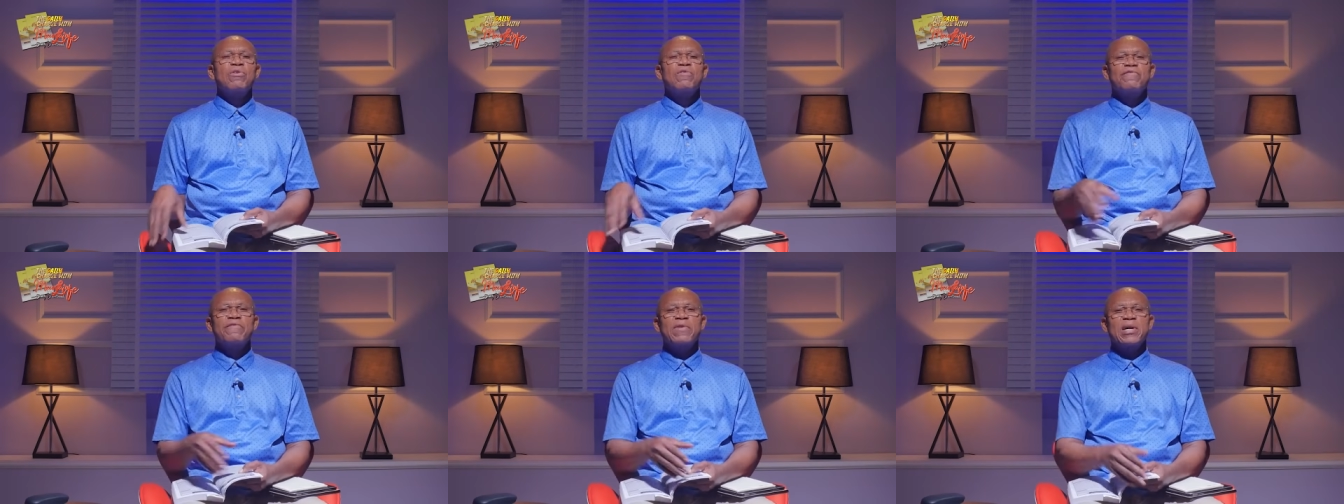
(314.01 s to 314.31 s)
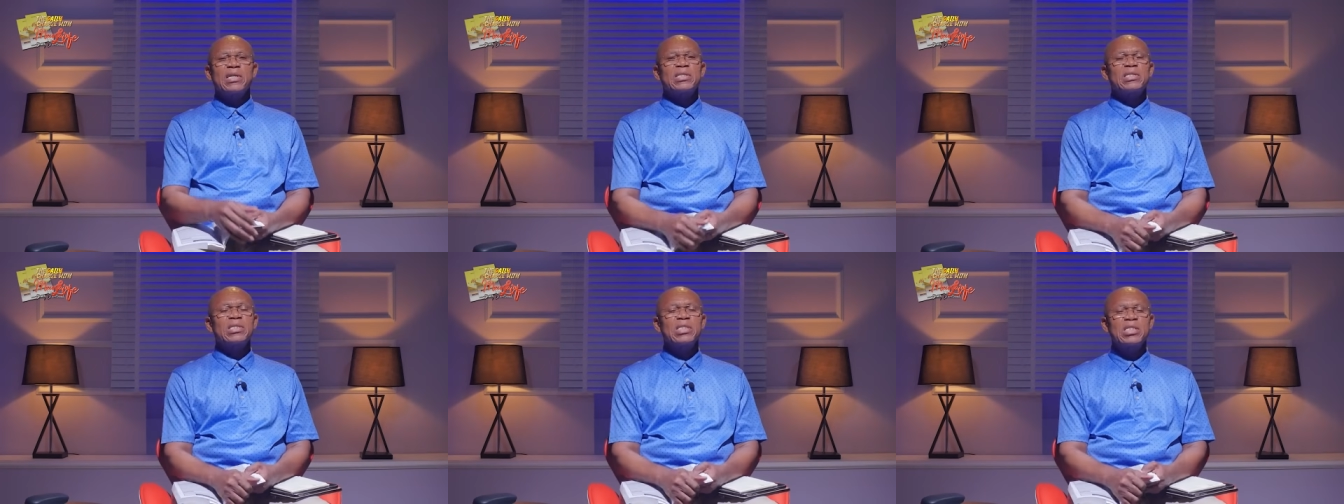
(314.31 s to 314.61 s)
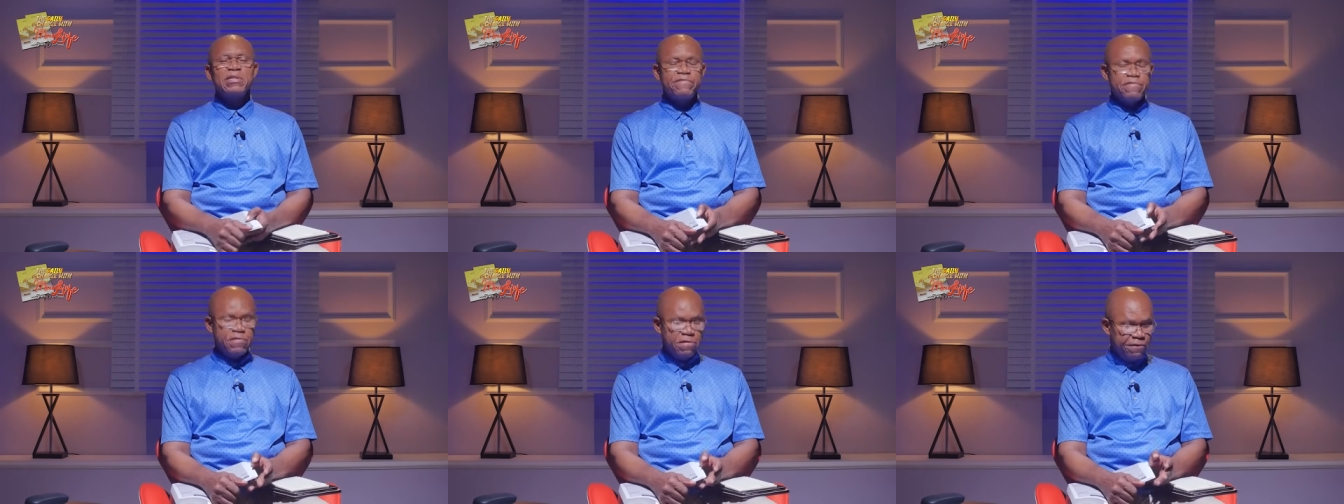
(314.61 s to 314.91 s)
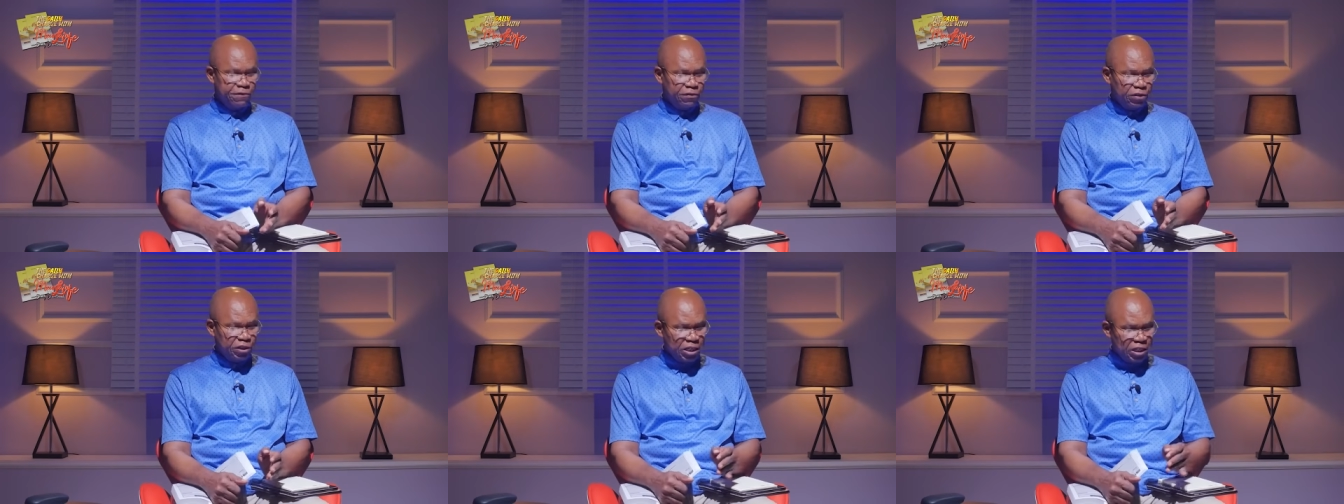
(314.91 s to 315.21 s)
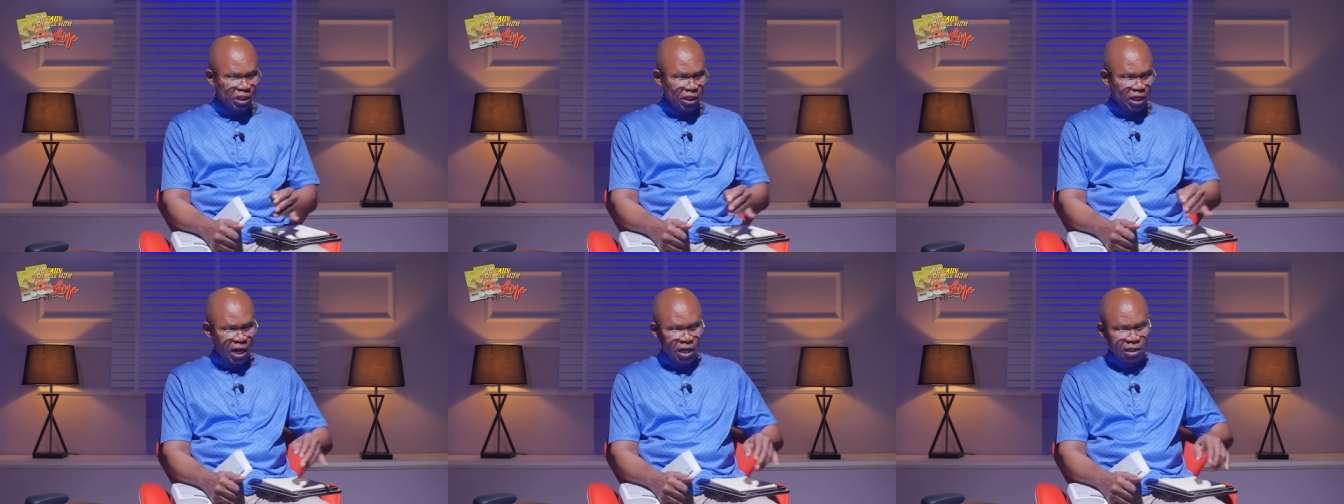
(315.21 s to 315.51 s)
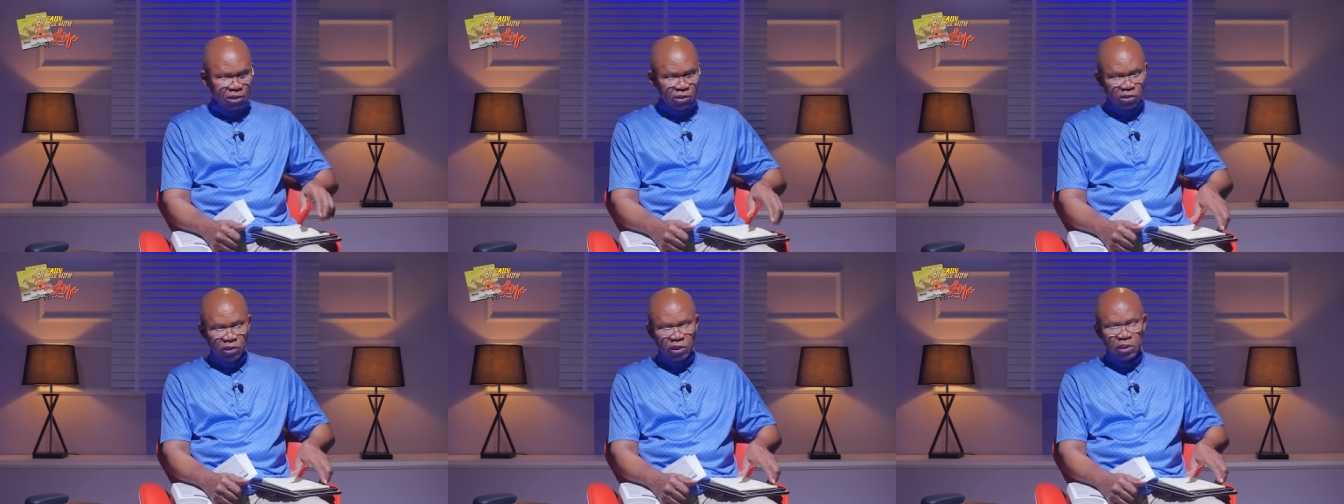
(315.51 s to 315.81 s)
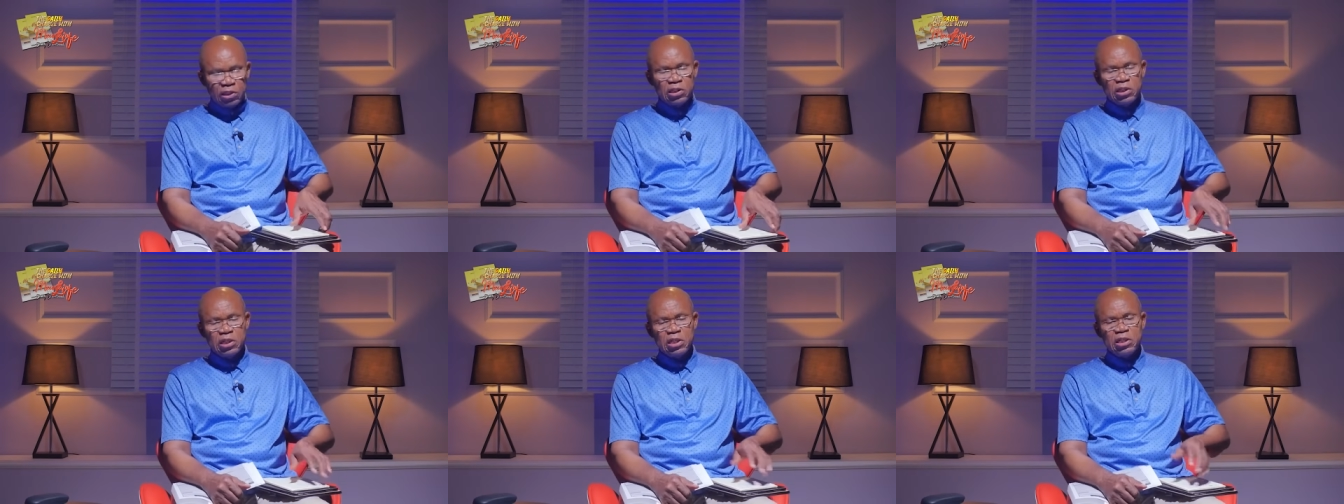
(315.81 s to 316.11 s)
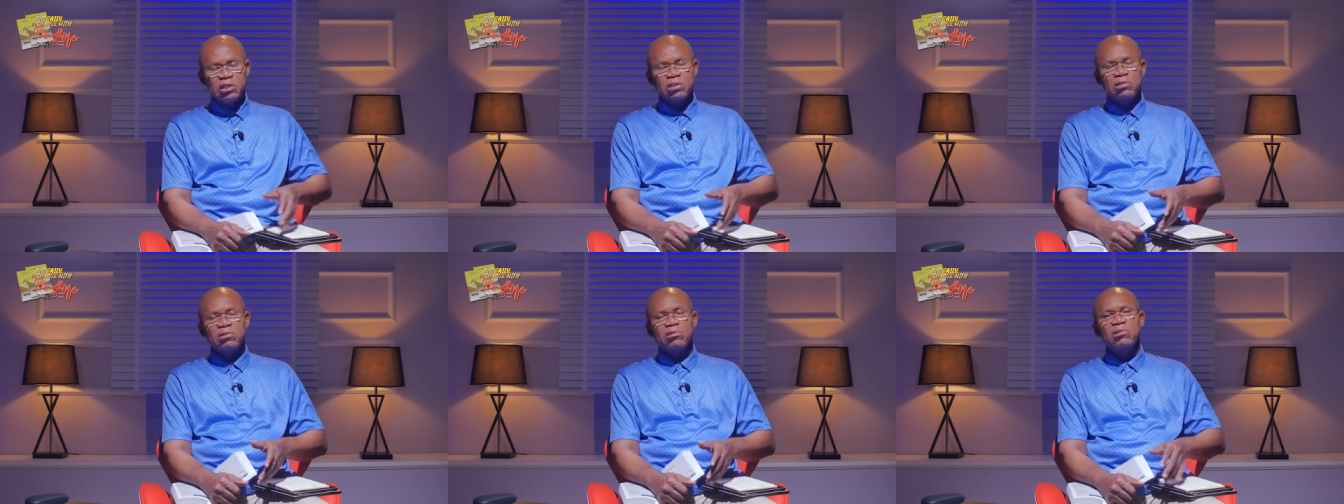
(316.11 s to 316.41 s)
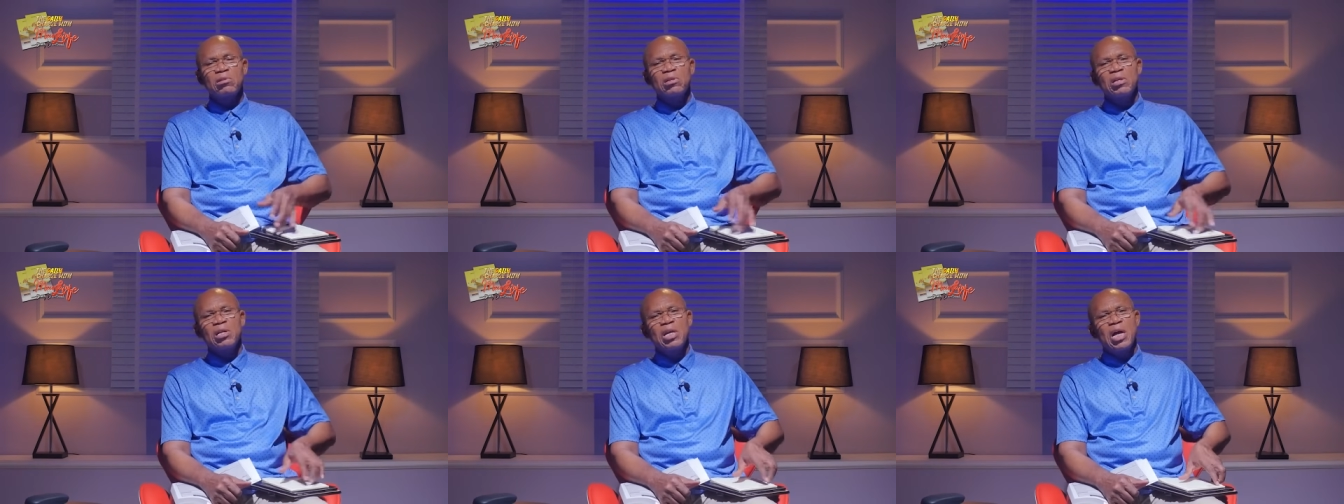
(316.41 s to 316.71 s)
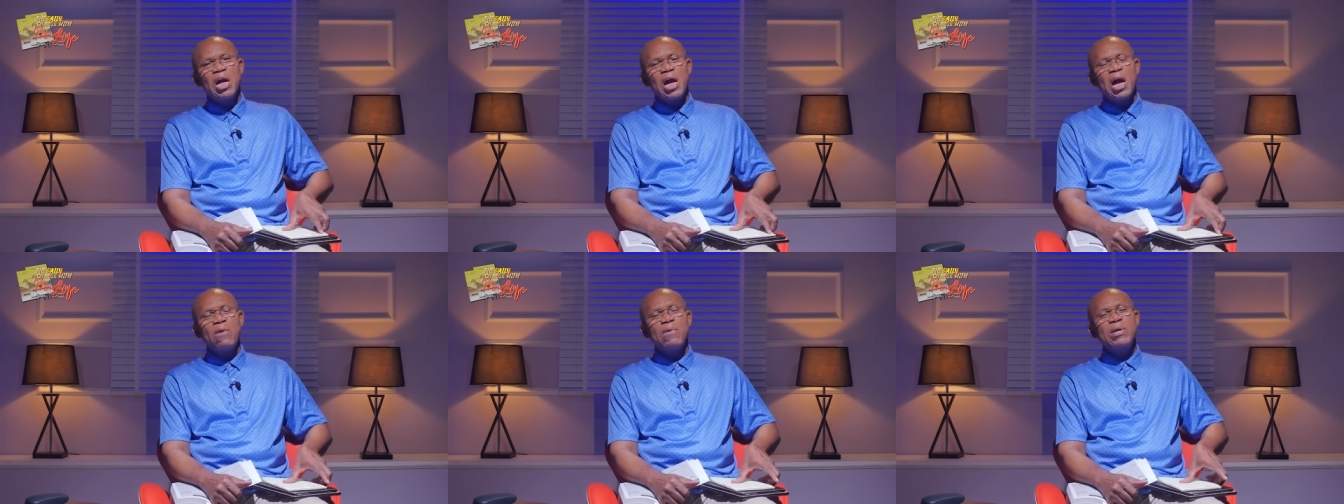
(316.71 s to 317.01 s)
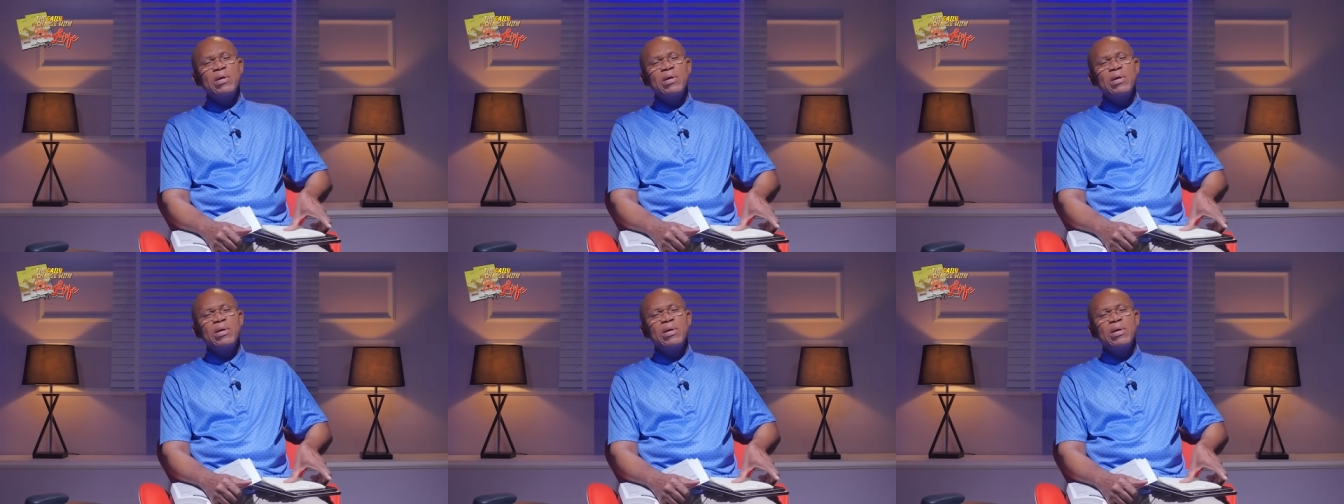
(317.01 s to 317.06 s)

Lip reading: verses 15 and 16. I